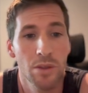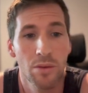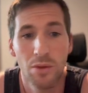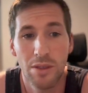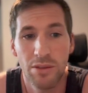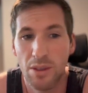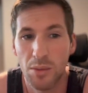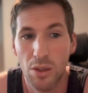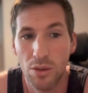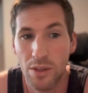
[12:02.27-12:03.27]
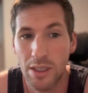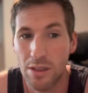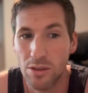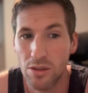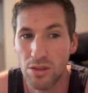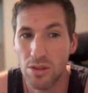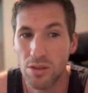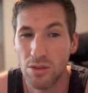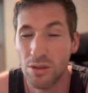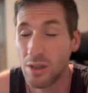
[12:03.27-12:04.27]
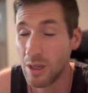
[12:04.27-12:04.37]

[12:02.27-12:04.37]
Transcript: We have some code here just to